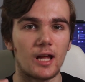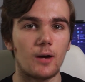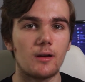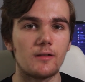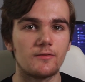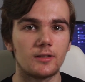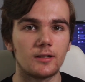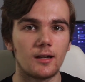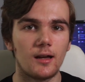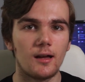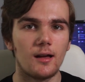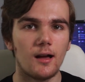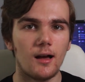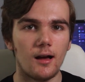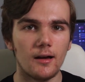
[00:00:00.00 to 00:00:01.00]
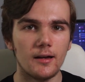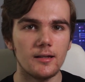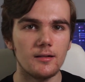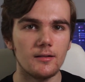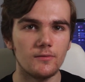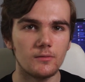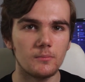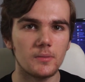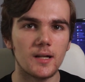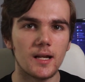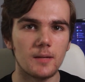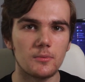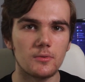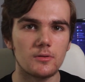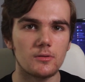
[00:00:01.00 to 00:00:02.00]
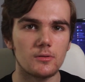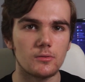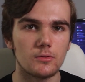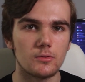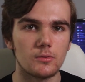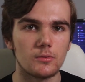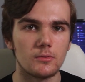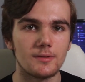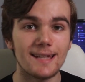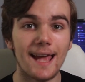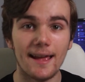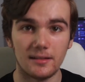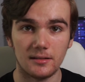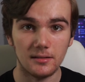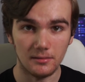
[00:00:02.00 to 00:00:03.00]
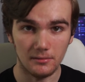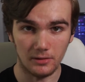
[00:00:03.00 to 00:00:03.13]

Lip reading: However, I haven't been able to test